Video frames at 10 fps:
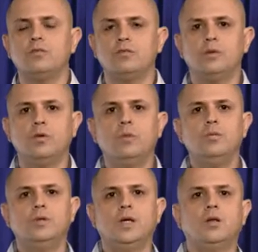Zero
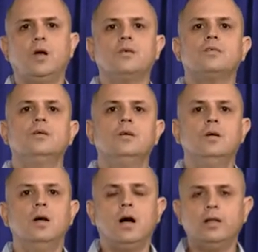data loss.
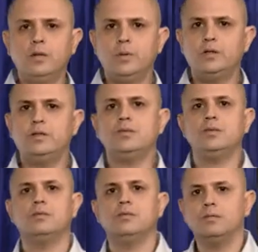Unlimited
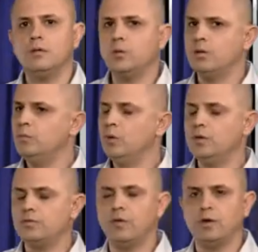distance. Go to the moon
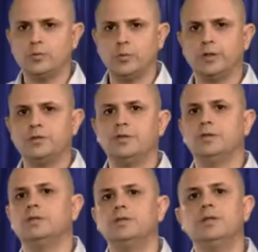as far as we're
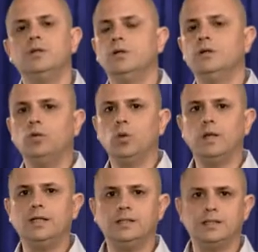concerned. No
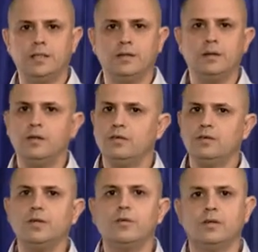latency.
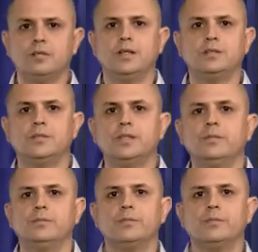Synchronous latency.